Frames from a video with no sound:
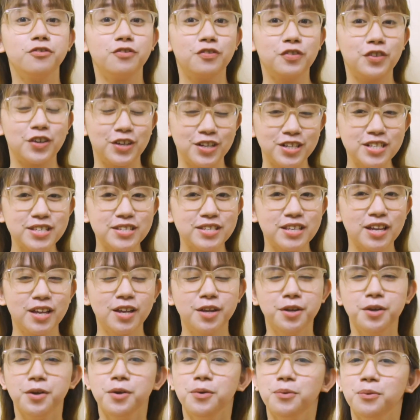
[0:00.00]
First,
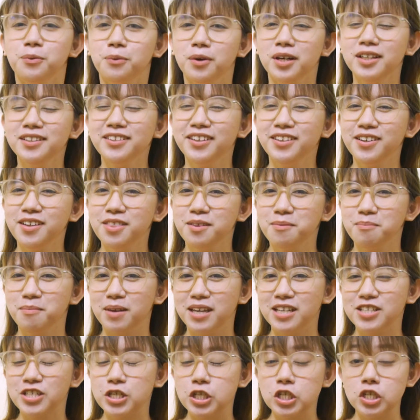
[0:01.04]
what are the
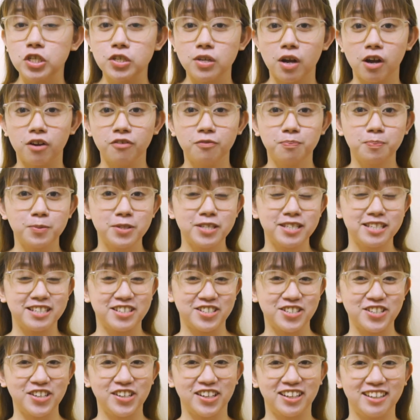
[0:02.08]
measures of
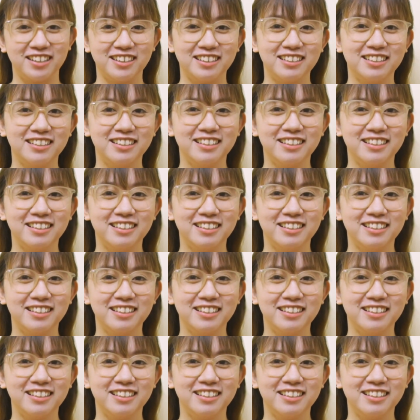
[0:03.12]
position?